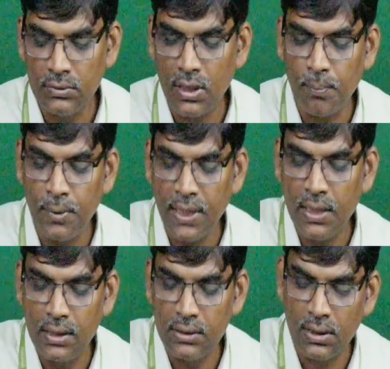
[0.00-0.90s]

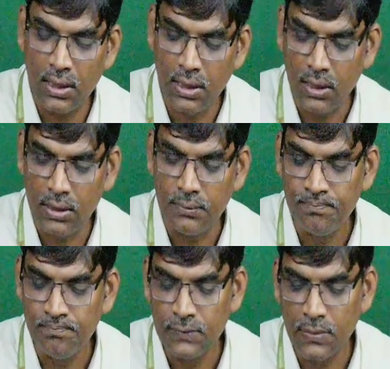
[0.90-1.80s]
apply the
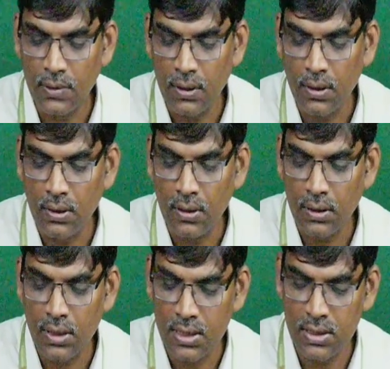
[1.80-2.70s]

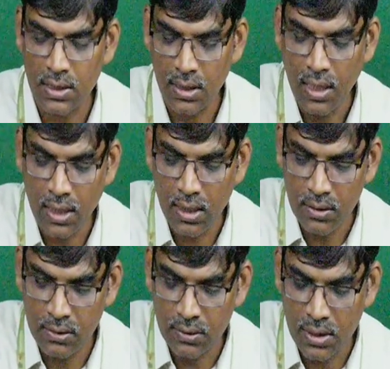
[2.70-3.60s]
KCL,
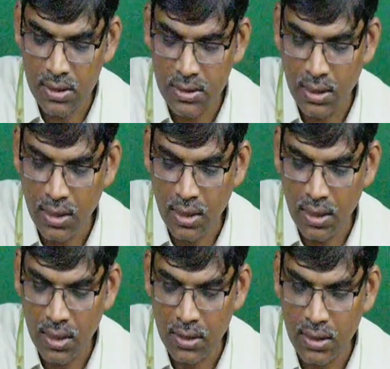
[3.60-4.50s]
according to KCL
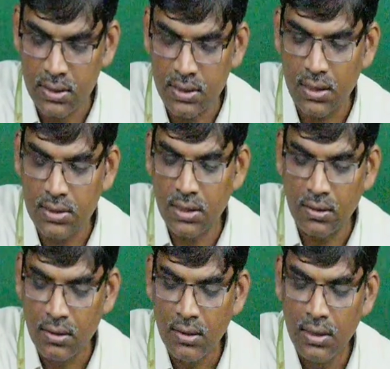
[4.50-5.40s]
at that
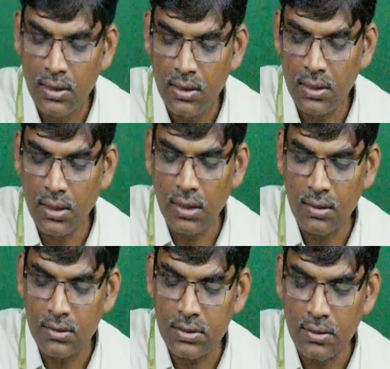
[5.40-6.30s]
junction,
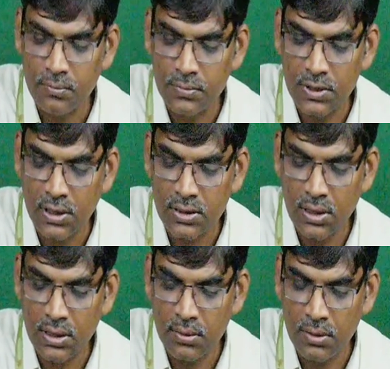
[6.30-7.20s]
here some
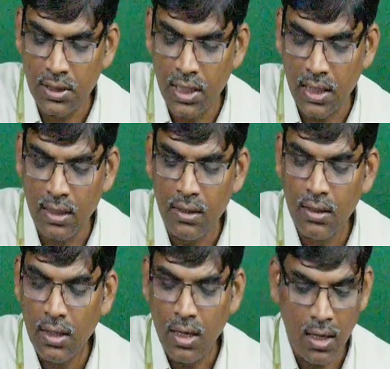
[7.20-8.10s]
junction A,
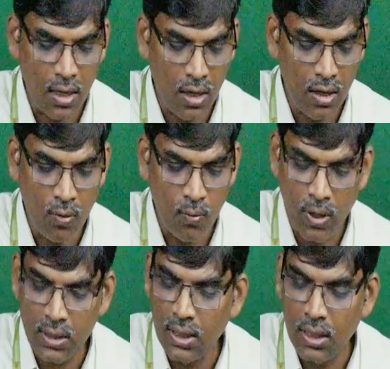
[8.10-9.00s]

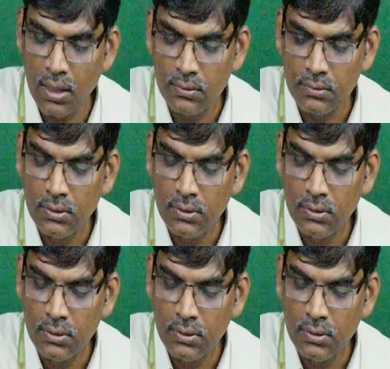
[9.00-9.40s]
what is the